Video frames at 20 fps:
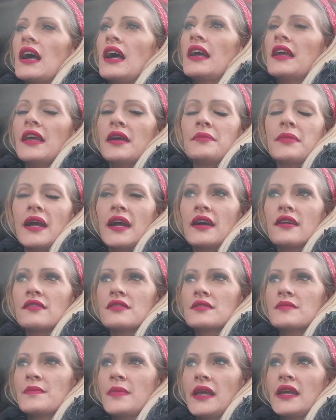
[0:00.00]
I had my
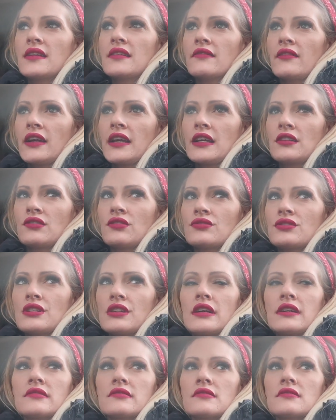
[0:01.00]
house baited like I told
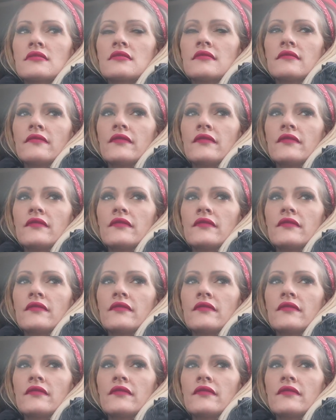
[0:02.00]
you guys